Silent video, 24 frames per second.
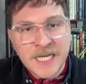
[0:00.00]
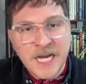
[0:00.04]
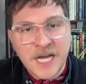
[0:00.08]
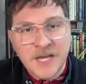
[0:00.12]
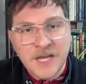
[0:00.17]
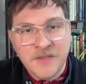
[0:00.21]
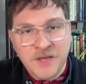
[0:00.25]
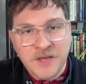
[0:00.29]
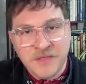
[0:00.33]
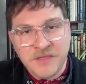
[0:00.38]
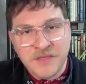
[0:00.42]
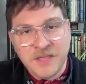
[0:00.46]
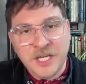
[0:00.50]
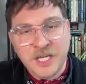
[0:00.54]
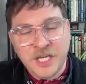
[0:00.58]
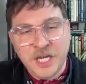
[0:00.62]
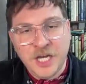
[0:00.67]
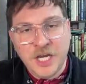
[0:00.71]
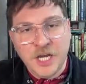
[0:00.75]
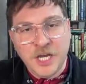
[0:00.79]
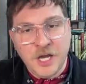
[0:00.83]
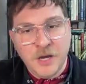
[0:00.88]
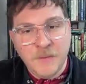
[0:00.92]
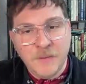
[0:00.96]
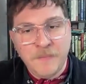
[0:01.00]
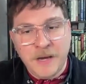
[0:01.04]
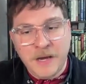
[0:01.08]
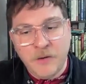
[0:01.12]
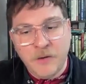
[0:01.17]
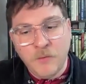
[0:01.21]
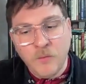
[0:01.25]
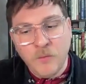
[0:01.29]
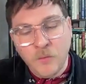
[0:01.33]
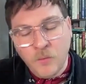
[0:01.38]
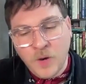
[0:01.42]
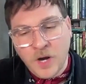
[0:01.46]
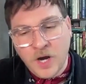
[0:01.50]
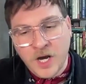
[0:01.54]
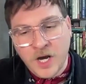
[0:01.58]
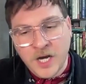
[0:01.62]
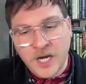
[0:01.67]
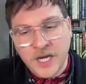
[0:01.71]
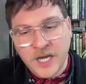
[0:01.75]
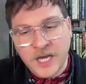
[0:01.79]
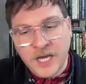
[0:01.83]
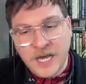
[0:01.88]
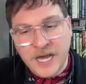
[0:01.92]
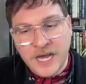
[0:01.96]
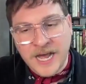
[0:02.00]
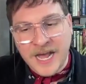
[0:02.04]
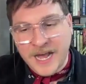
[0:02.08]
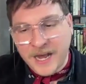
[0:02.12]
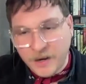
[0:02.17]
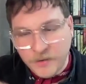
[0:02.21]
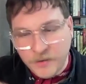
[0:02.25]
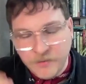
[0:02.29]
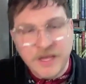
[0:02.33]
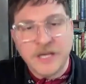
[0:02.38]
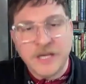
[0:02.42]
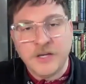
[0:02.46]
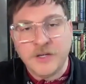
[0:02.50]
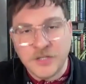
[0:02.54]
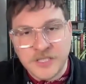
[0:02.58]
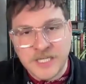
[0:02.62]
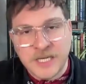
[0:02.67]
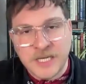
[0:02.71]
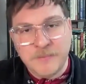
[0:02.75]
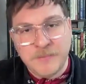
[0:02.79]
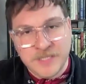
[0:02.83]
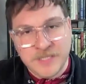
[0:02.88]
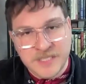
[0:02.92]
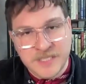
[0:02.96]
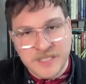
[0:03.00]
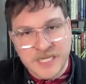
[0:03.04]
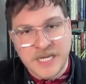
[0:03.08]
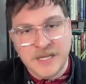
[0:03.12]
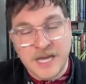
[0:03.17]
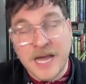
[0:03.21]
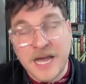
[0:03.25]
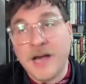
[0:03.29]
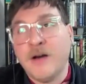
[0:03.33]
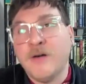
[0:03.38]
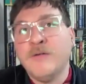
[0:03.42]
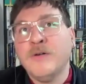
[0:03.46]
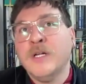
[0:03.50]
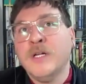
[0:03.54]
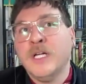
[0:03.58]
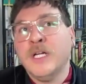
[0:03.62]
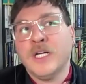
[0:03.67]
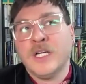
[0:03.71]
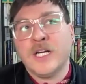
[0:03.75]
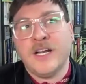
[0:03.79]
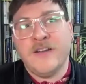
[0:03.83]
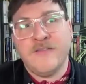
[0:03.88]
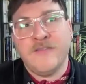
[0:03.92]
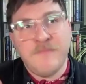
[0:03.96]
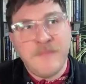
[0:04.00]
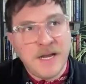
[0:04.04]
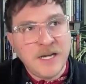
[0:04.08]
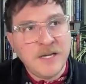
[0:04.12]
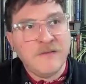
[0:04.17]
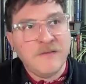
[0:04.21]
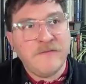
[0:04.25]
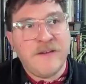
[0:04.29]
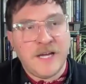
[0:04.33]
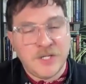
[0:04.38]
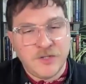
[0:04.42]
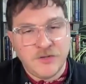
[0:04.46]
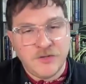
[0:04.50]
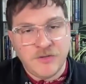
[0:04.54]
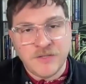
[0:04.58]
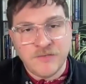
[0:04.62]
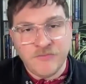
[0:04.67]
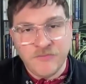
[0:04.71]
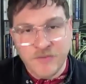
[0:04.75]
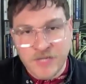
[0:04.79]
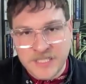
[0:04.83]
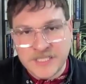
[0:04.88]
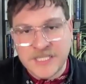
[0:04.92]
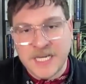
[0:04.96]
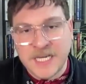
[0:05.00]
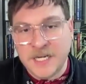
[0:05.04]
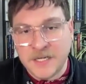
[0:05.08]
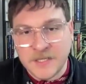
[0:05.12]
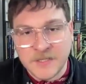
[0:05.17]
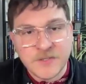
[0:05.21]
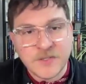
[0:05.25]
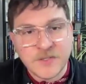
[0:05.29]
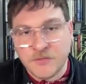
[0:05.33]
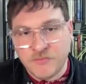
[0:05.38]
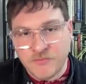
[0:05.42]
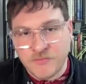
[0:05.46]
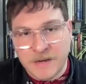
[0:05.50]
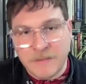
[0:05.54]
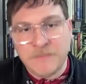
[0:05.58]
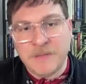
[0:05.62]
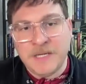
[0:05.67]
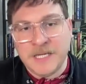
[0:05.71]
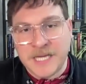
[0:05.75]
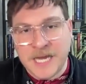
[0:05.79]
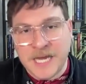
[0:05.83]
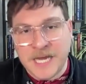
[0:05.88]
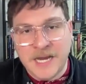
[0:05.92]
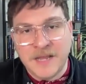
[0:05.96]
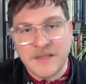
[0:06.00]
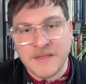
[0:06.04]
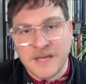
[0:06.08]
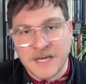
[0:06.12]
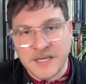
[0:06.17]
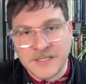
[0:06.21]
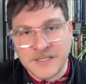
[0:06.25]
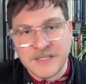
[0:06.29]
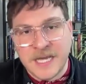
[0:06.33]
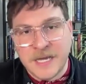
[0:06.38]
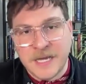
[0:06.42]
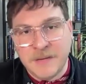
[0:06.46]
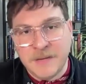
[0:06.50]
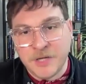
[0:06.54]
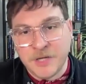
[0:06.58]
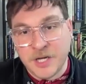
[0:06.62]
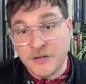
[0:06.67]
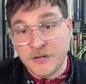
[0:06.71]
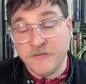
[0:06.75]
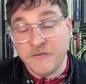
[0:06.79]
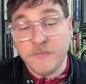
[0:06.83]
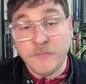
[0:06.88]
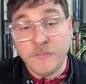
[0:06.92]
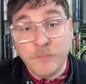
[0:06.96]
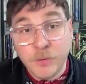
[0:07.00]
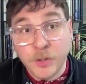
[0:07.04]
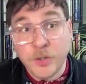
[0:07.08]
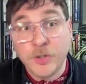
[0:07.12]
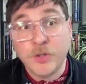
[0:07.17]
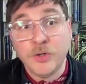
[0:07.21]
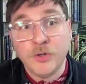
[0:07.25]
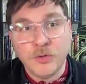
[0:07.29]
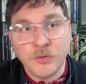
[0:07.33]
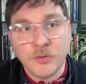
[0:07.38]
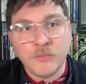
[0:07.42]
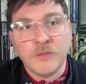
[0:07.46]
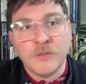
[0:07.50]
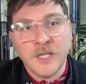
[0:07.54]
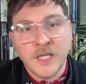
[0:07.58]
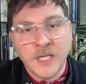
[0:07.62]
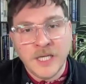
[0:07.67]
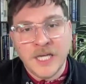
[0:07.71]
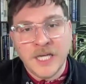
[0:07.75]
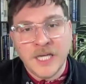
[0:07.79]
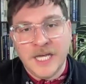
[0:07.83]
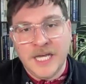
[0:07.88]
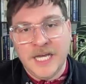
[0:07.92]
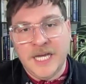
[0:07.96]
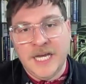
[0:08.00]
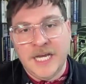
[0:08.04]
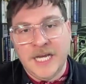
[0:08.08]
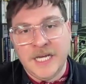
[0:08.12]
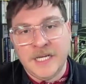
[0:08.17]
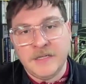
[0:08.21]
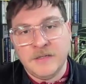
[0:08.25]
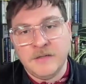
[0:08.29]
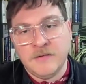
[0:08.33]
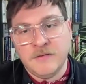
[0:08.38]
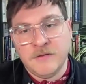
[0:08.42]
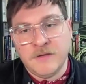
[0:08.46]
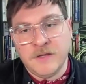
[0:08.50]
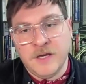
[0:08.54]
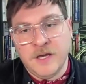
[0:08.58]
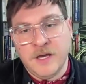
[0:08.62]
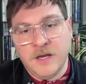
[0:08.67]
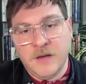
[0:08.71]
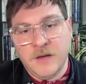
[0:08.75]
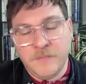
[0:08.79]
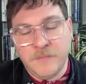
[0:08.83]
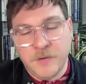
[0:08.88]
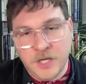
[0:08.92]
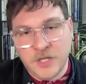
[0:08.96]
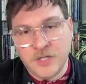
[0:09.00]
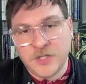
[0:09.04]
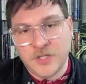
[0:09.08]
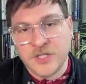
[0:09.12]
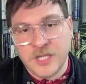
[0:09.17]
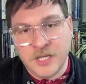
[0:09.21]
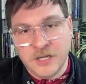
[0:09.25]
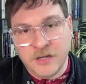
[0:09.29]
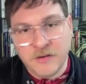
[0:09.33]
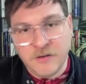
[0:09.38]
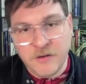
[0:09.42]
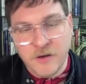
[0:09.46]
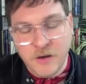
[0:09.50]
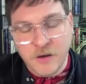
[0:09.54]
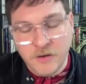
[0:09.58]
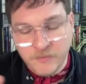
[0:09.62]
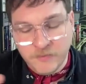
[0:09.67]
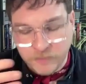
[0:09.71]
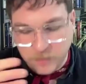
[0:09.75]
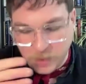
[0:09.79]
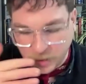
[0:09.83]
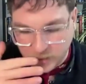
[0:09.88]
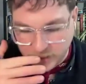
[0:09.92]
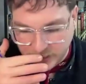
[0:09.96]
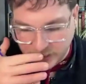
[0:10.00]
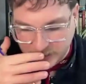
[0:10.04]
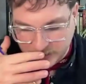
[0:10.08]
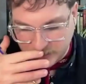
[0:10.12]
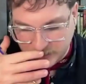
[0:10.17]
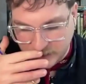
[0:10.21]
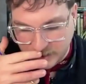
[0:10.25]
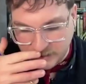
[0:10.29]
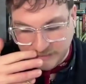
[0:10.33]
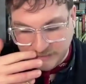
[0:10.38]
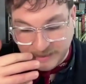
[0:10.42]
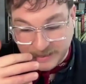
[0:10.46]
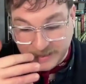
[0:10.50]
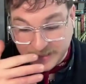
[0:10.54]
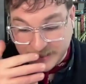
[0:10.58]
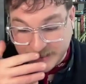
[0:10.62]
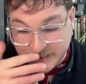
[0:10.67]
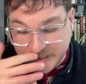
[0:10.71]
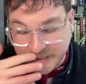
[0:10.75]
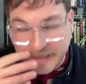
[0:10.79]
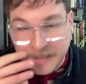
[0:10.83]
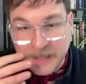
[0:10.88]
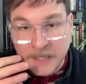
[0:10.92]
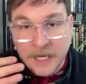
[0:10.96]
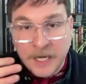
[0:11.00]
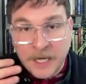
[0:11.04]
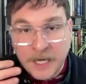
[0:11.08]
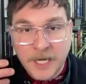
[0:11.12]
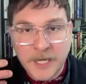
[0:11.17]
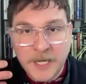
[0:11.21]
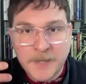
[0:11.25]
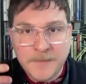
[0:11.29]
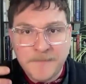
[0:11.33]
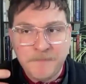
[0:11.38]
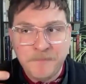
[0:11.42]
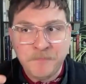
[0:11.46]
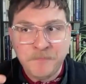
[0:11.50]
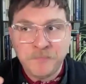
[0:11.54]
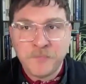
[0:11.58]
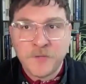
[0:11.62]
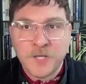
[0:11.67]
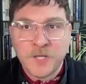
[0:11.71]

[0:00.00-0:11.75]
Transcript: and they're thinking about what, how they could imitate, how kind of manufacturers and retailers could replicate that same kind of boom in the purchasing of, of pocket diaries. Um,